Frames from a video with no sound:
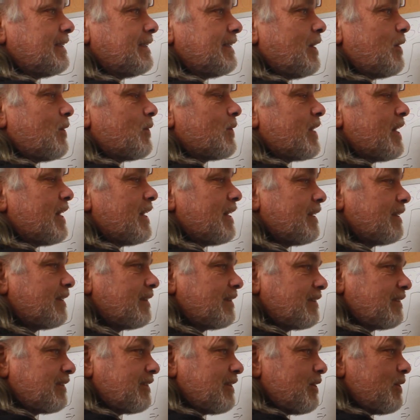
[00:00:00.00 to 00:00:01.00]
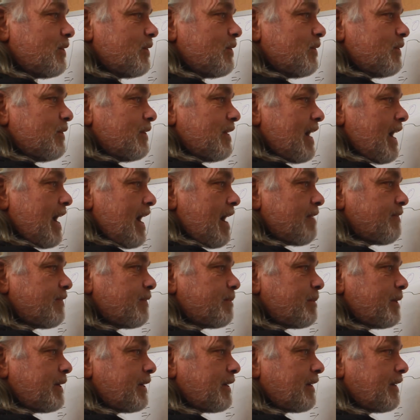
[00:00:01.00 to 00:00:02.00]
Okay, so half
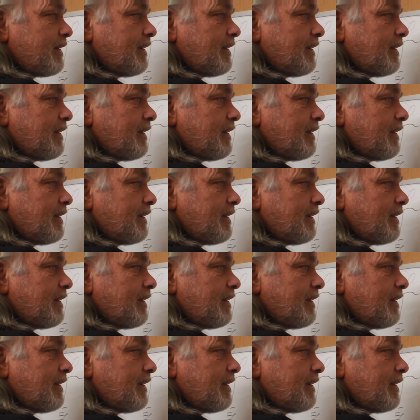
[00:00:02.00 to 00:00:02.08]
beer.